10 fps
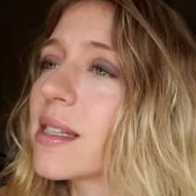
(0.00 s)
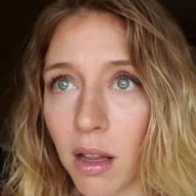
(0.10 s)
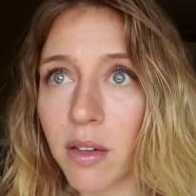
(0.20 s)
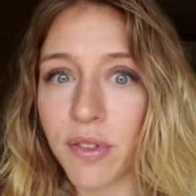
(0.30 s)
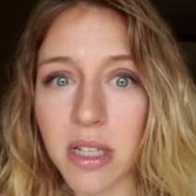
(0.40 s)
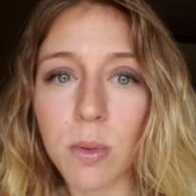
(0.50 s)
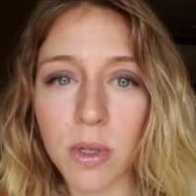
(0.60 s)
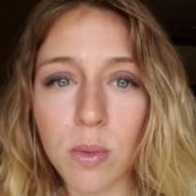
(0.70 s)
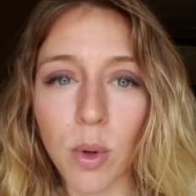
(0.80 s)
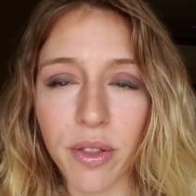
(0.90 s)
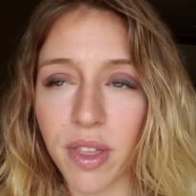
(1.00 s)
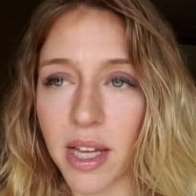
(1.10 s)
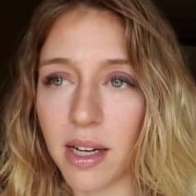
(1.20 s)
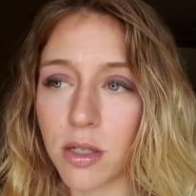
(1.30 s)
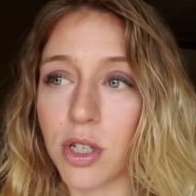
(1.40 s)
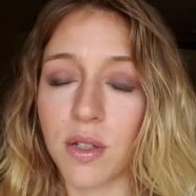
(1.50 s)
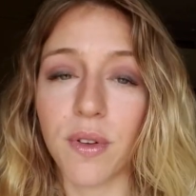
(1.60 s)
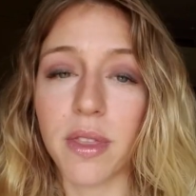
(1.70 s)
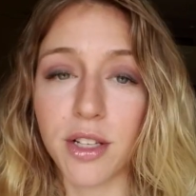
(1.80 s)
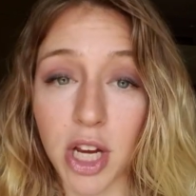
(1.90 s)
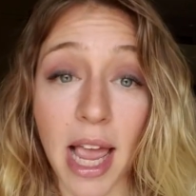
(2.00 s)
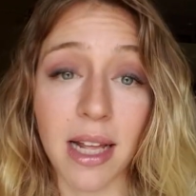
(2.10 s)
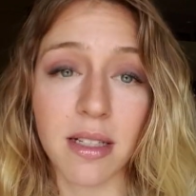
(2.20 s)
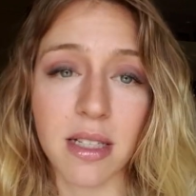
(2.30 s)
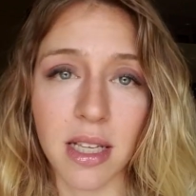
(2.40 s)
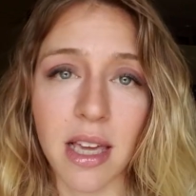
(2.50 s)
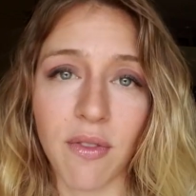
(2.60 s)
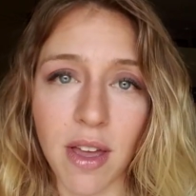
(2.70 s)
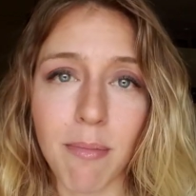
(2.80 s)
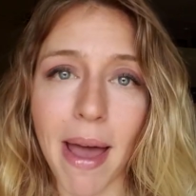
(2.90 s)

All of this was worth it just for the chance to give him